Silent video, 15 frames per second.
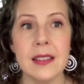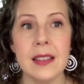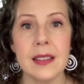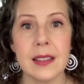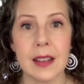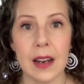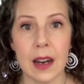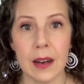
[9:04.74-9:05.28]

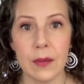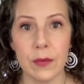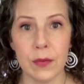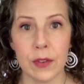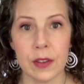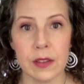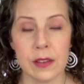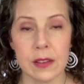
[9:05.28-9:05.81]

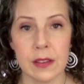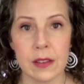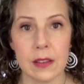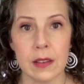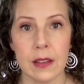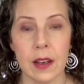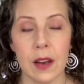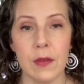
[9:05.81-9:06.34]
discomfort
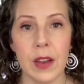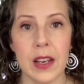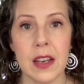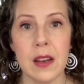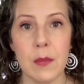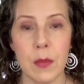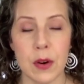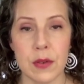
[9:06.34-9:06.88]
of
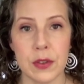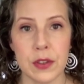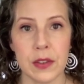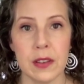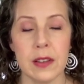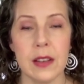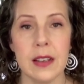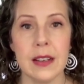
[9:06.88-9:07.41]
any
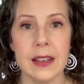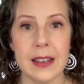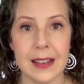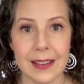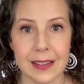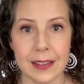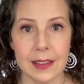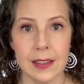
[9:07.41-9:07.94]
emotion
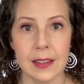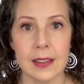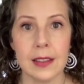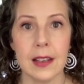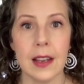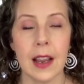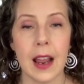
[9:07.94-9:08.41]
is